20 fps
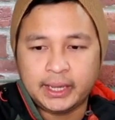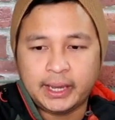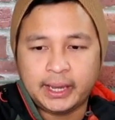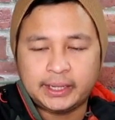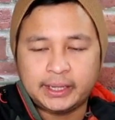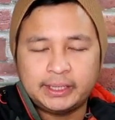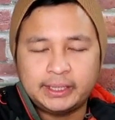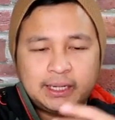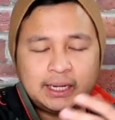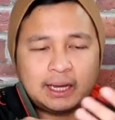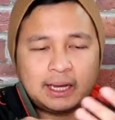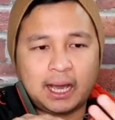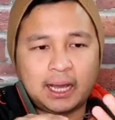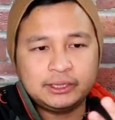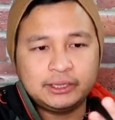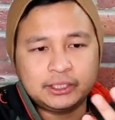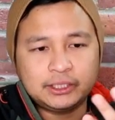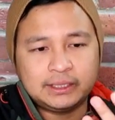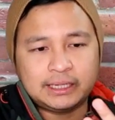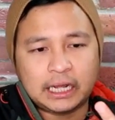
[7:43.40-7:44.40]
And then, ang
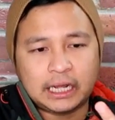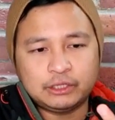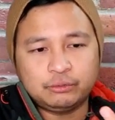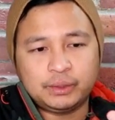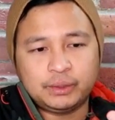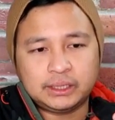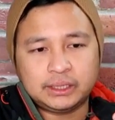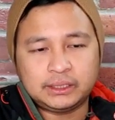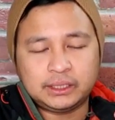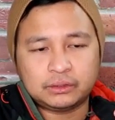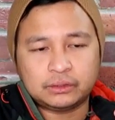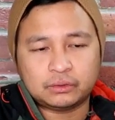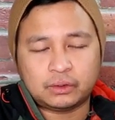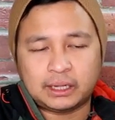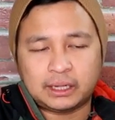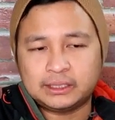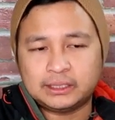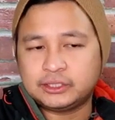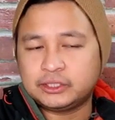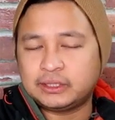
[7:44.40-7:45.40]
undergraduate dito,
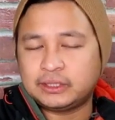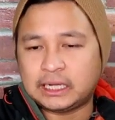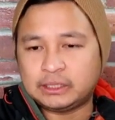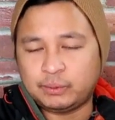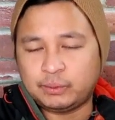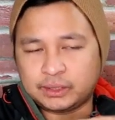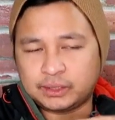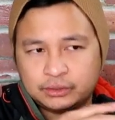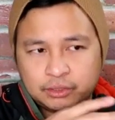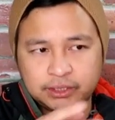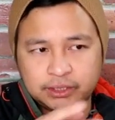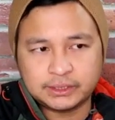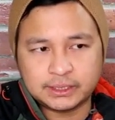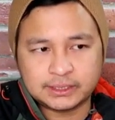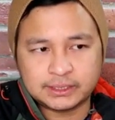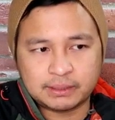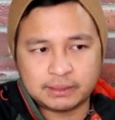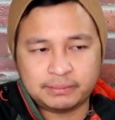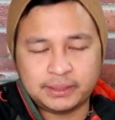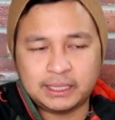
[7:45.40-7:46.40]
undergraduate nurse
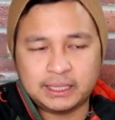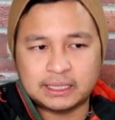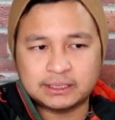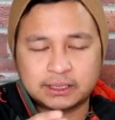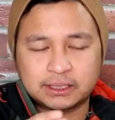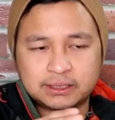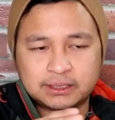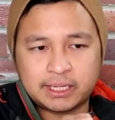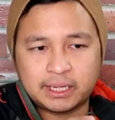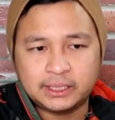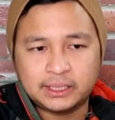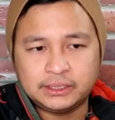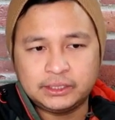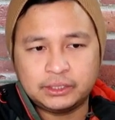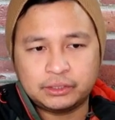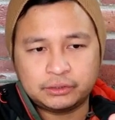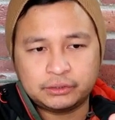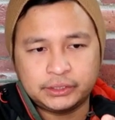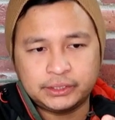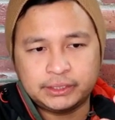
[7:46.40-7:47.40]
is sabihin na sa second
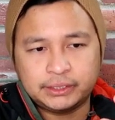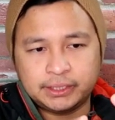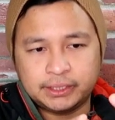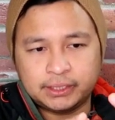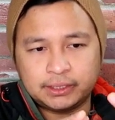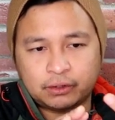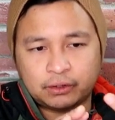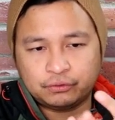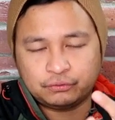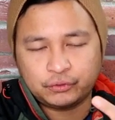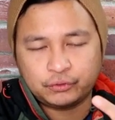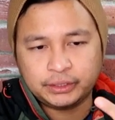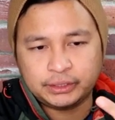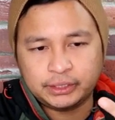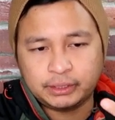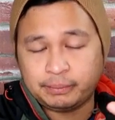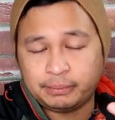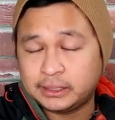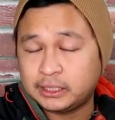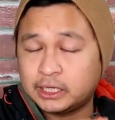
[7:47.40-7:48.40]
year, third year, or fourth
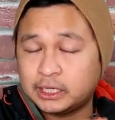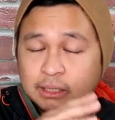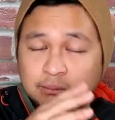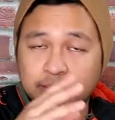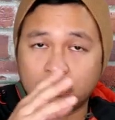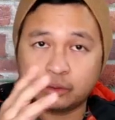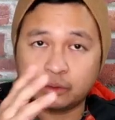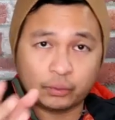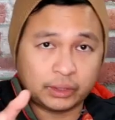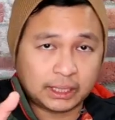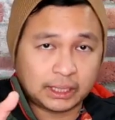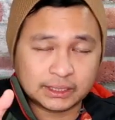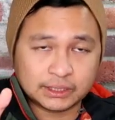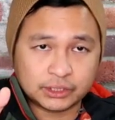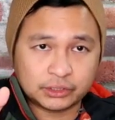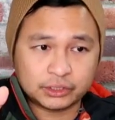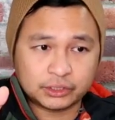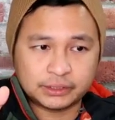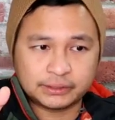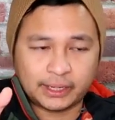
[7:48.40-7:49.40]
year, pwede ka na mag-work
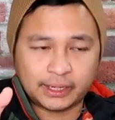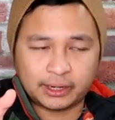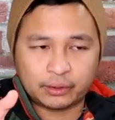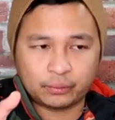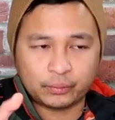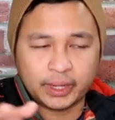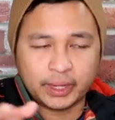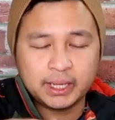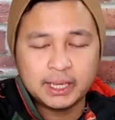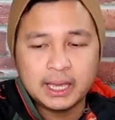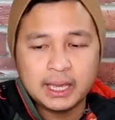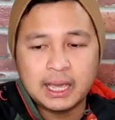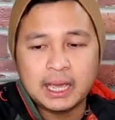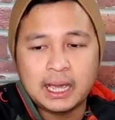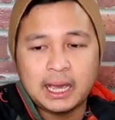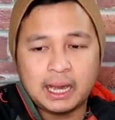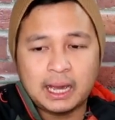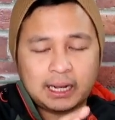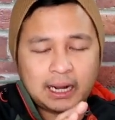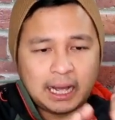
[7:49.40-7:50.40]
as a nurse right away.
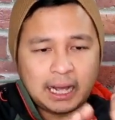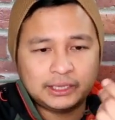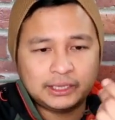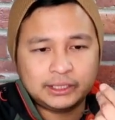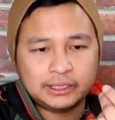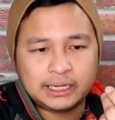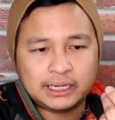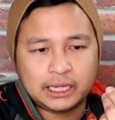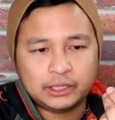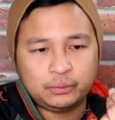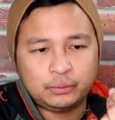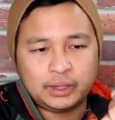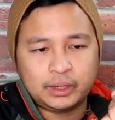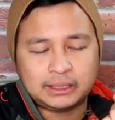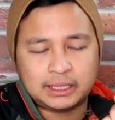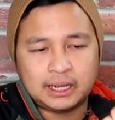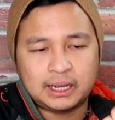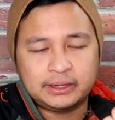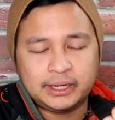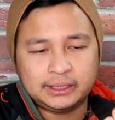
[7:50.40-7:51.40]
Ang
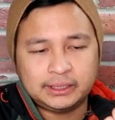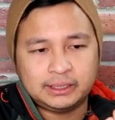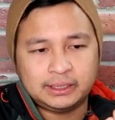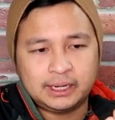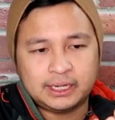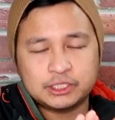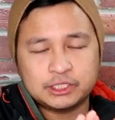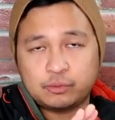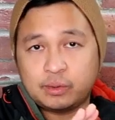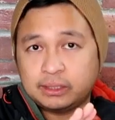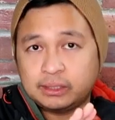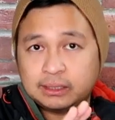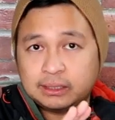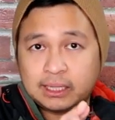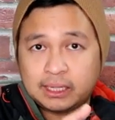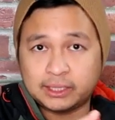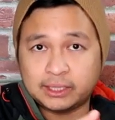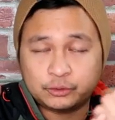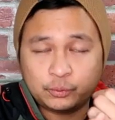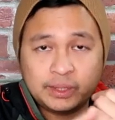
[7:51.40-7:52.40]
undergraduate, ang rate nila is $20,
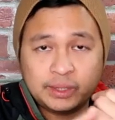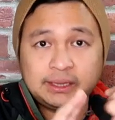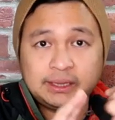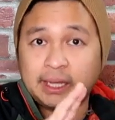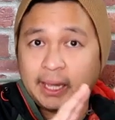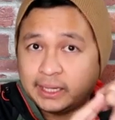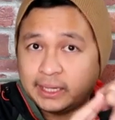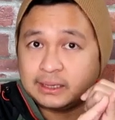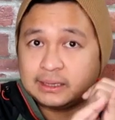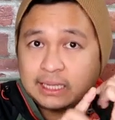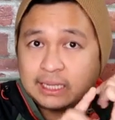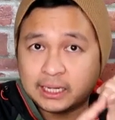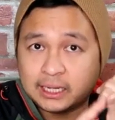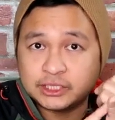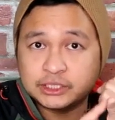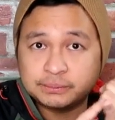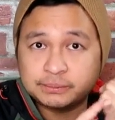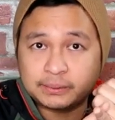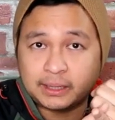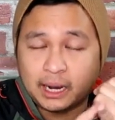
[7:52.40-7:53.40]

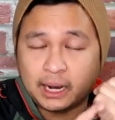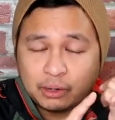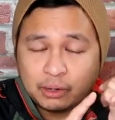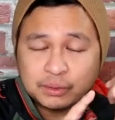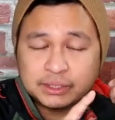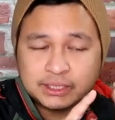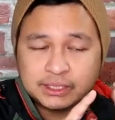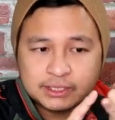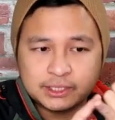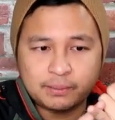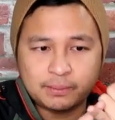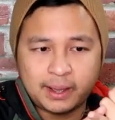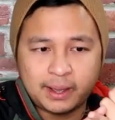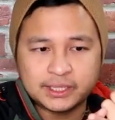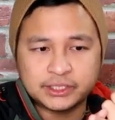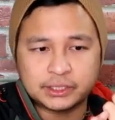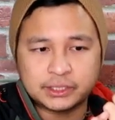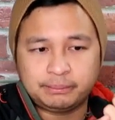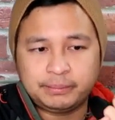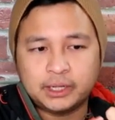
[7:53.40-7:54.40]
$28 per hour, just
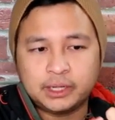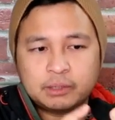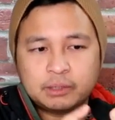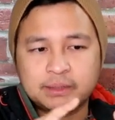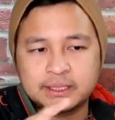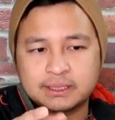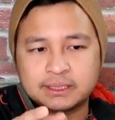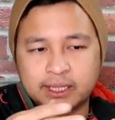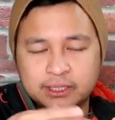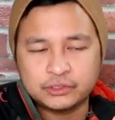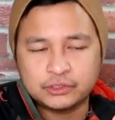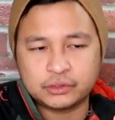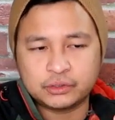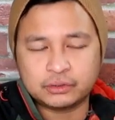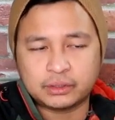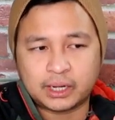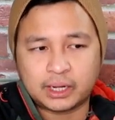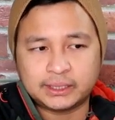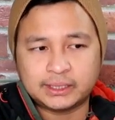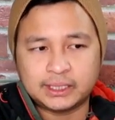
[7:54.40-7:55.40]
imagine. Pero mas less
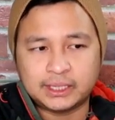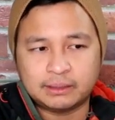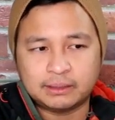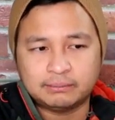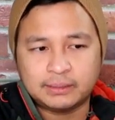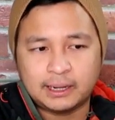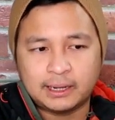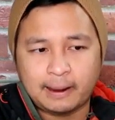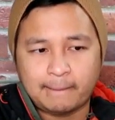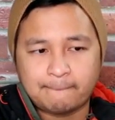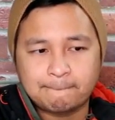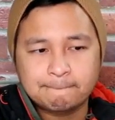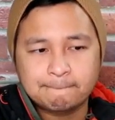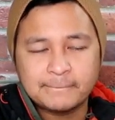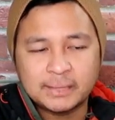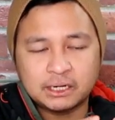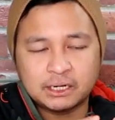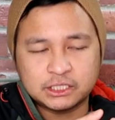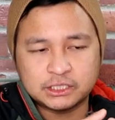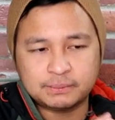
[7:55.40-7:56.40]
yung kanilang mga
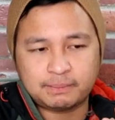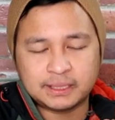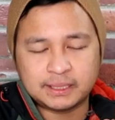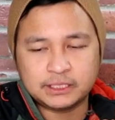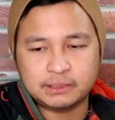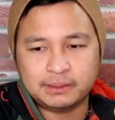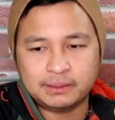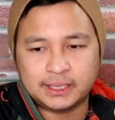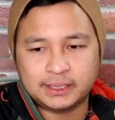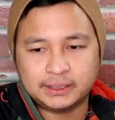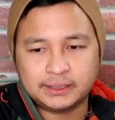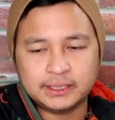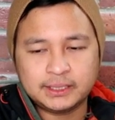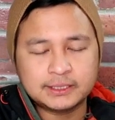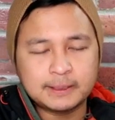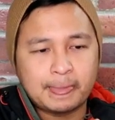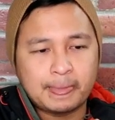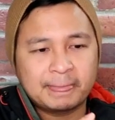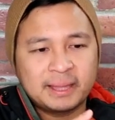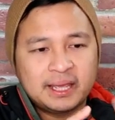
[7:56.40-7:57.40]
responsibilities.